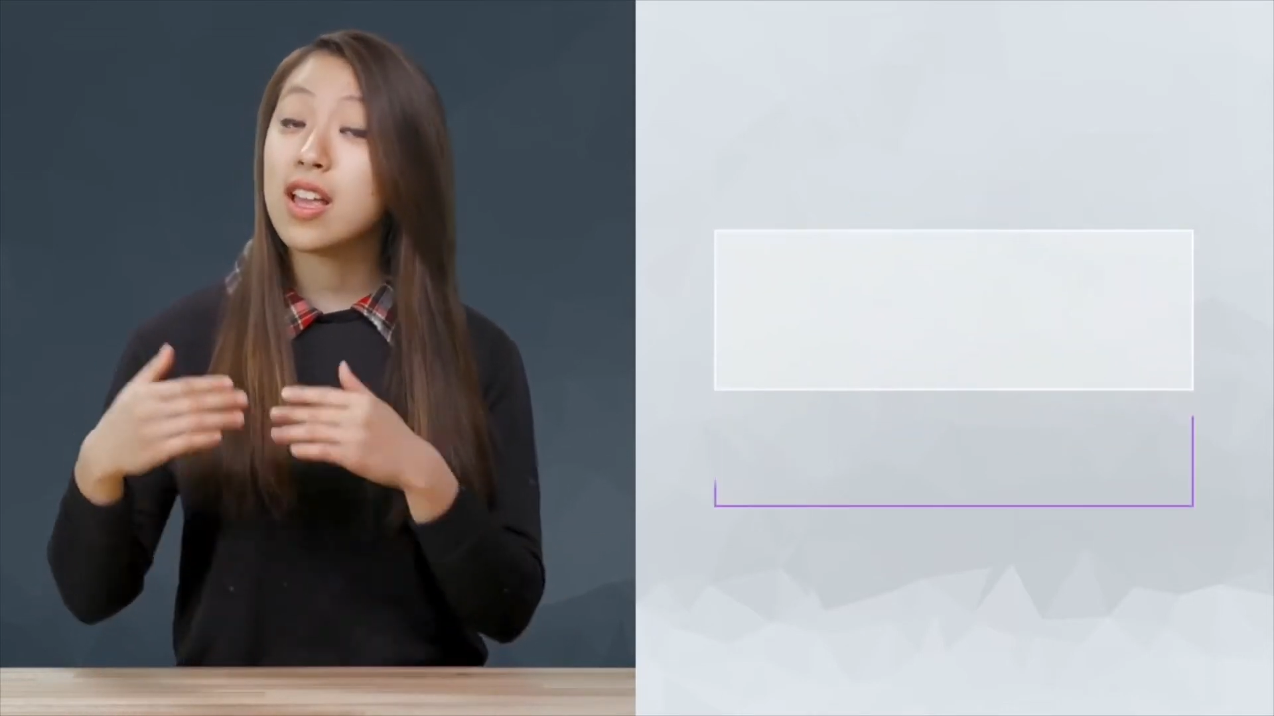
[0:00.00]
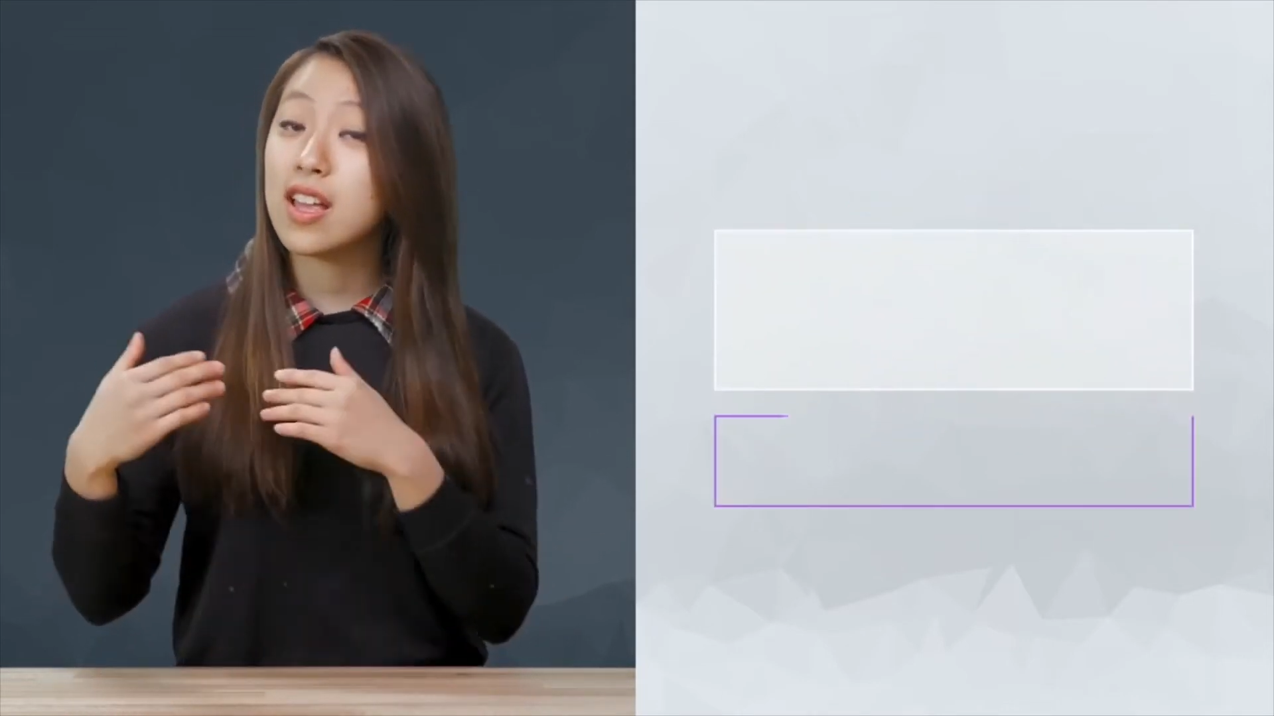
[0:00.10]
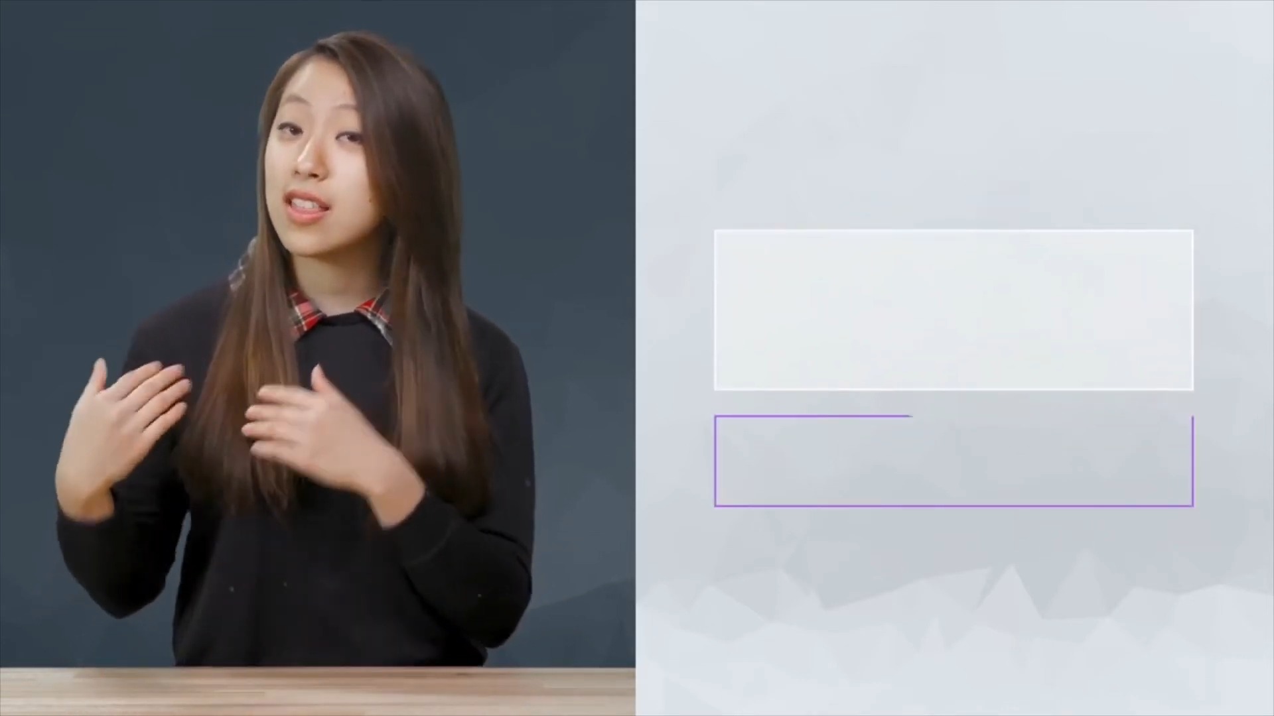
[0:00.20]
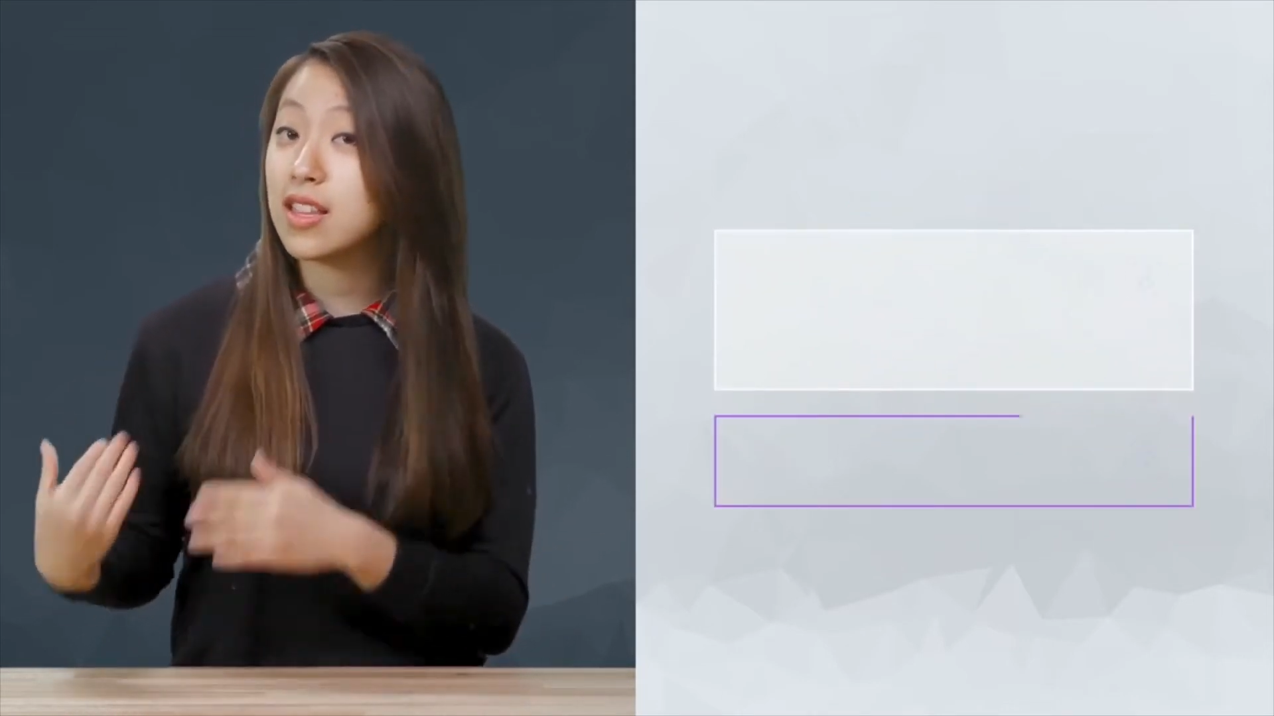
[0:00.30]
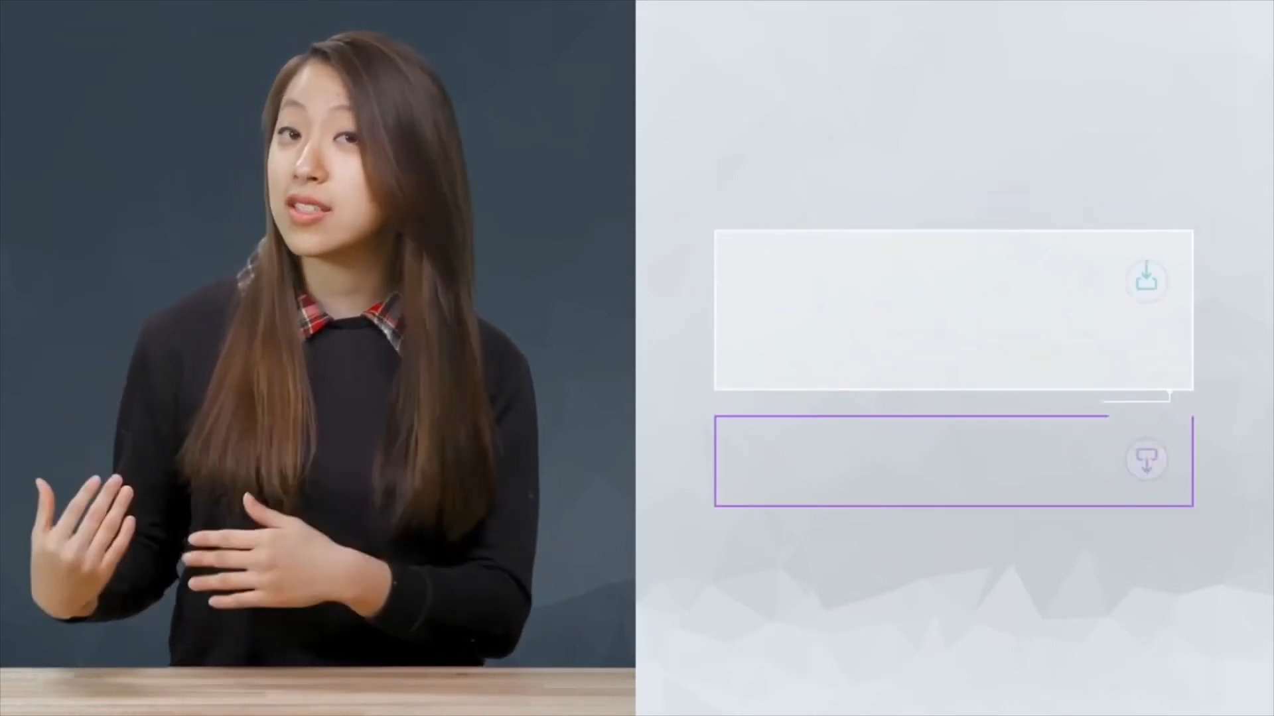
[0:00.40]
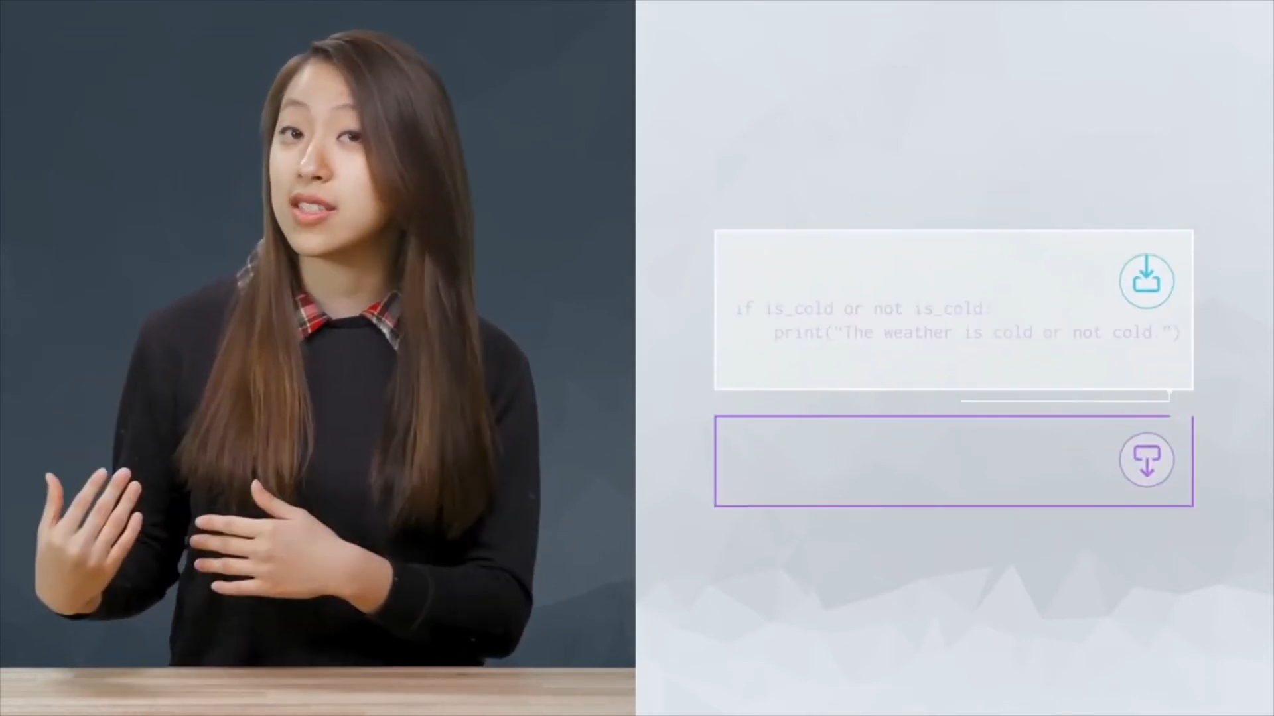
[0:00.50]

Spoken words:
In this